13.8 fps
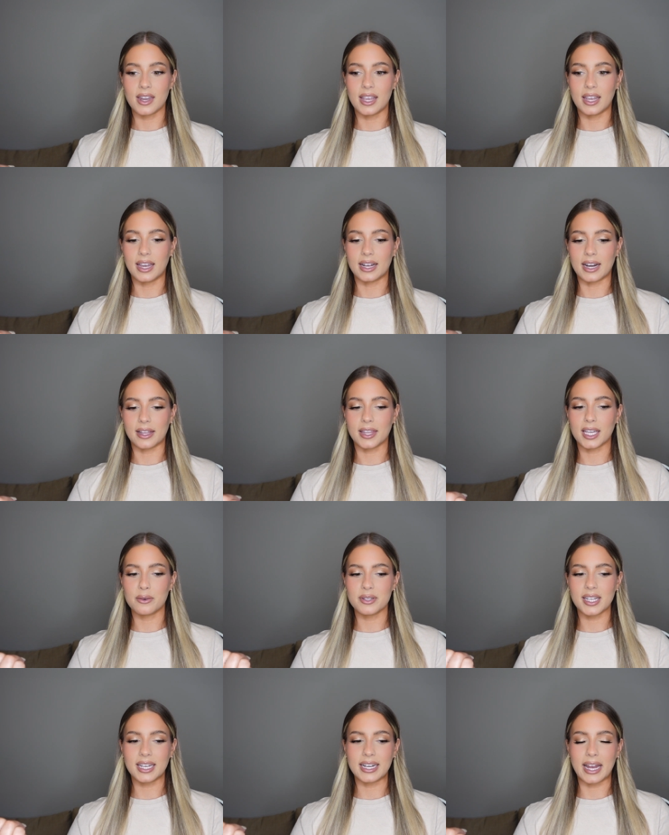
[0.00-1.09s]
And I think it
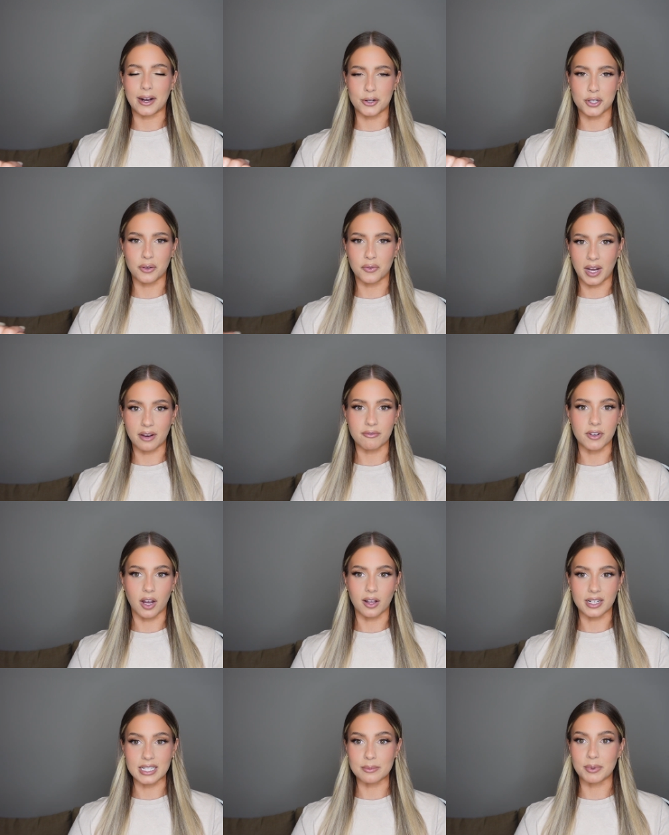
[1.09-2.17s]
was like an extra
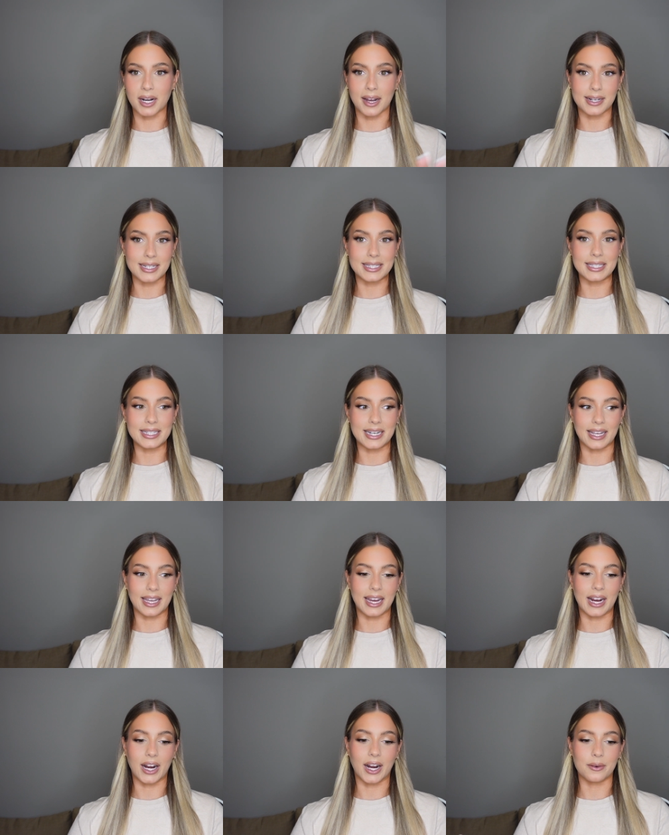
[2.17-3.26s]
$5, but I honestly didn't
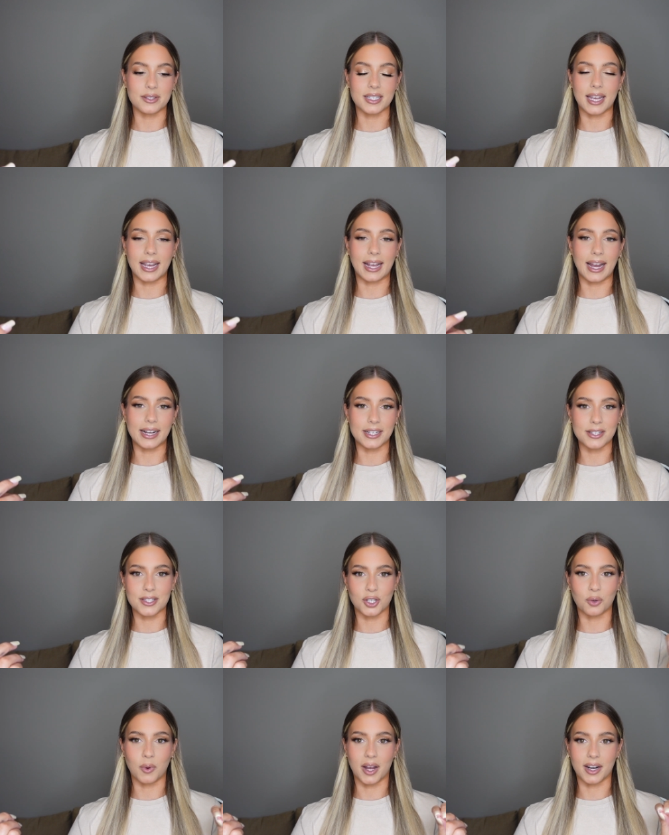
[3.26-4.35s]
care. I was like, I just
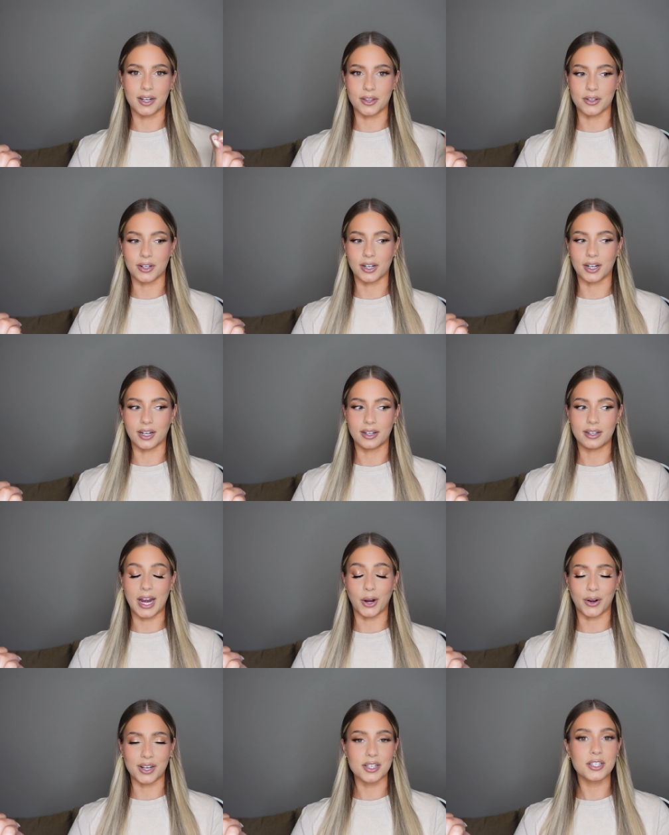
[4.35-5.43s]
don't want another
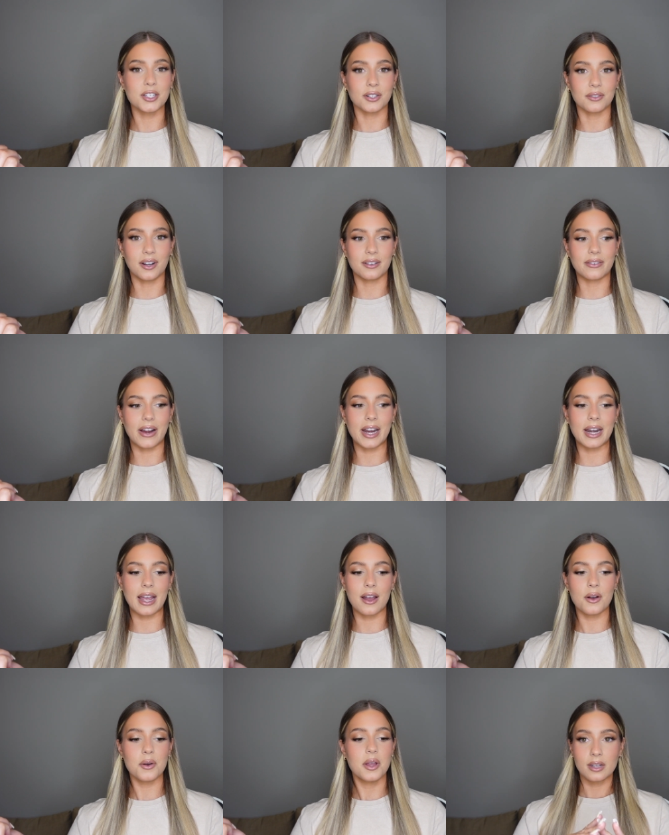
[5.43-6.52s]
errand to run right
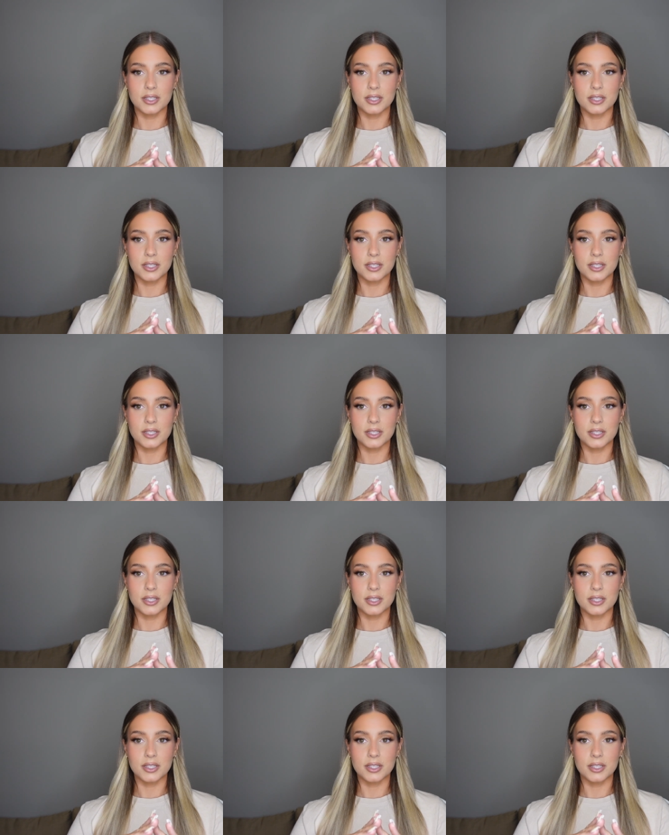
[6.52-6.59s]
now.